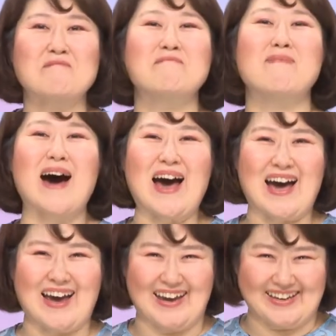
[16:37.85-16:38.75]

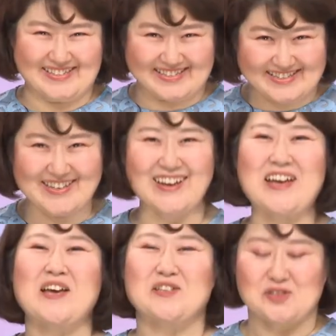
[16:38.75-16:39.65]
Mice.
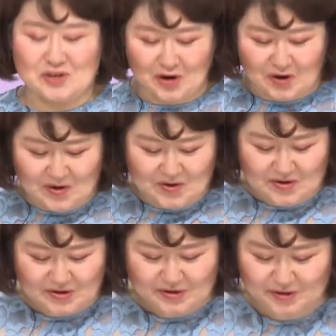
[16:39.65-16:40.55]
So
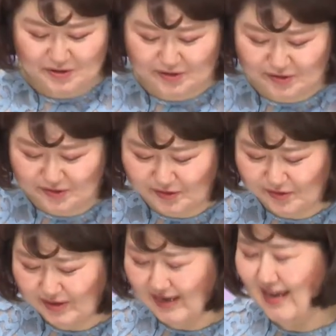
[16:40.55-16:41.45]
you
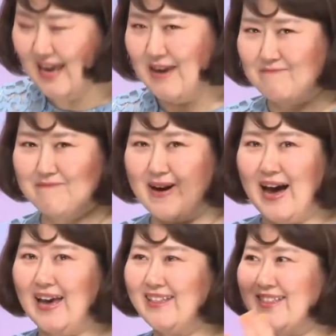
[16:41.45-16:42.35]

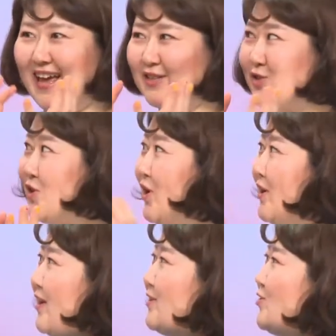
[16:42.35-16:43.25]
invite the
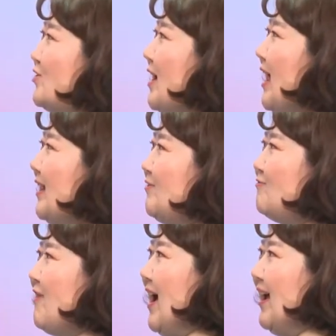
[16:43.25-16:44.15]
students who got it
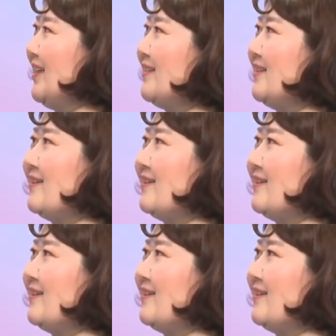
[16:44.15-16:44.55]
right.